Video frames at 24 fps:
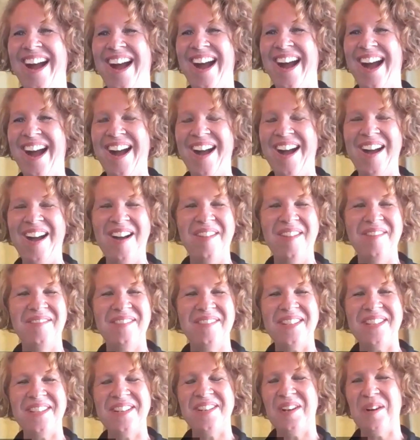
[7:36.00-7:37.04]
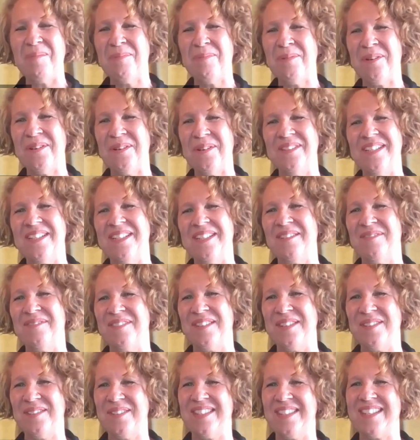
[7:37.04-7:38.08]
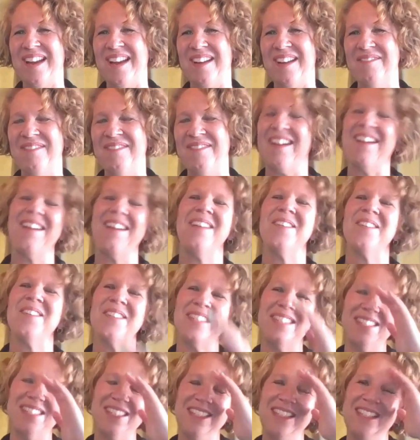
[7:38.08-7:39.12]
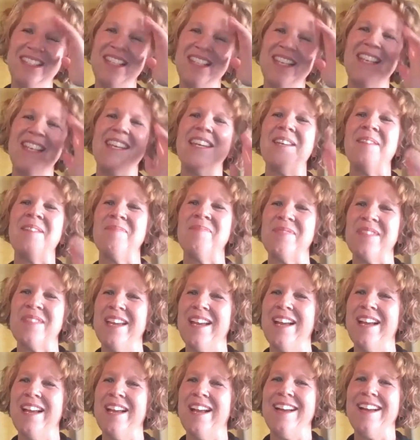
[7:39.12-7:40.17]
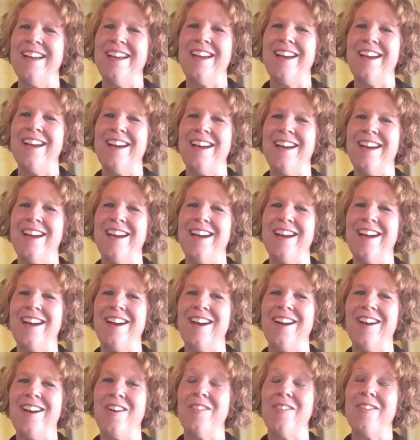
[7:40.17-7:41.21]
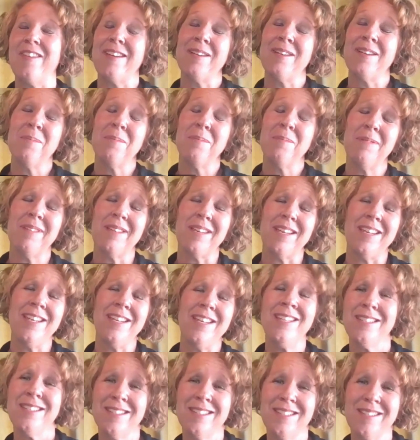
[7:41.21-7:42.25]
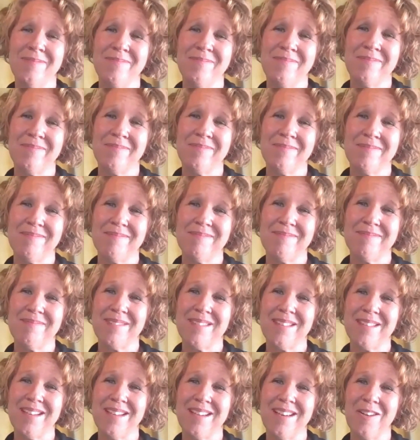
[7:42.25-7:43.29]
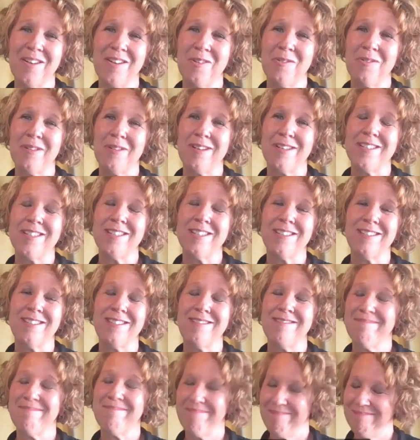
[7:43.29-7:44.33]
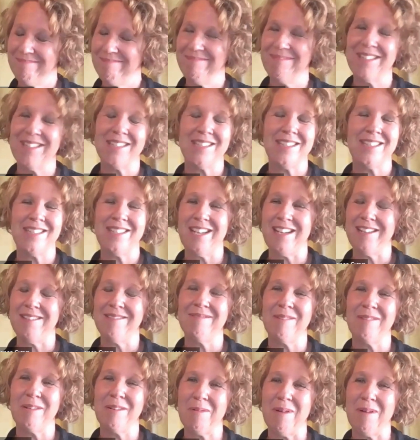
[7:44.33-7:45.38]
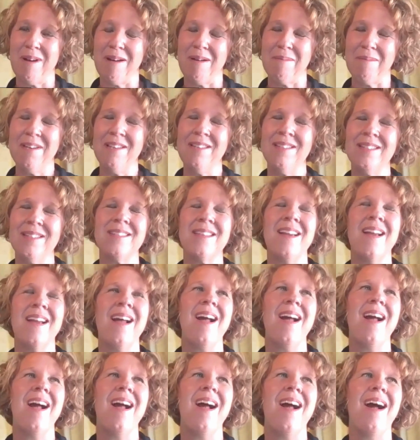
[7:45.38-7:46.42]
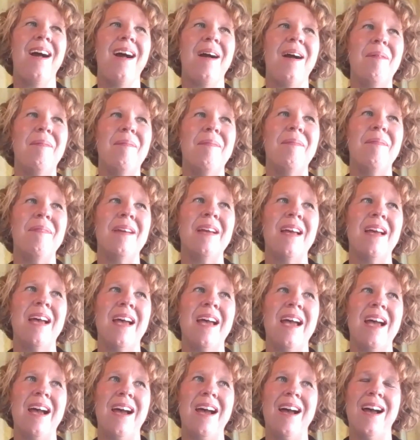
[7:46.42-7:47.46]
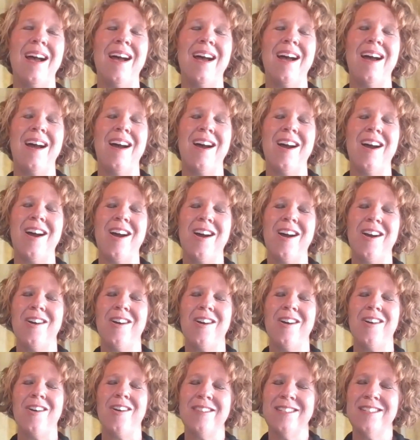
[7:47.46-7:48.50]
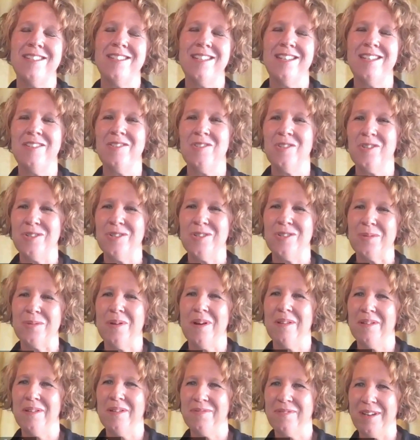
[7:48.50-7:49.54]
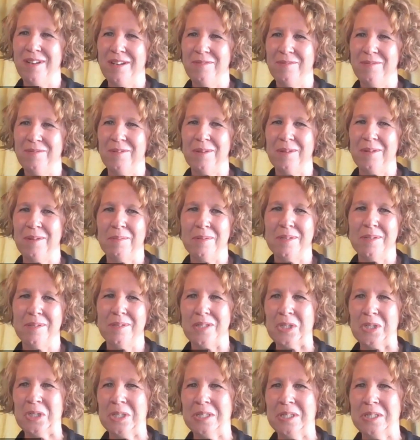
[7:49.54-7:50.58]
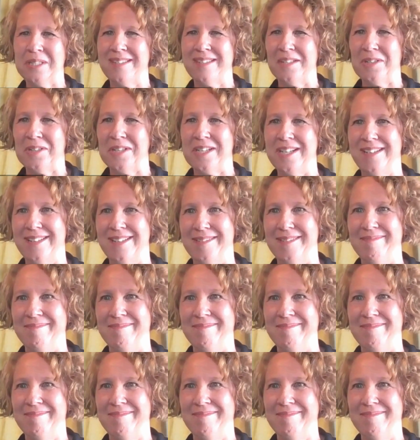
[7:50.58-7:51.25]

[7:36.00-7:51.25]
Pulling a few staff files to see, are they complete according to the state requirements? Are the teachers qualified for the positions they're in?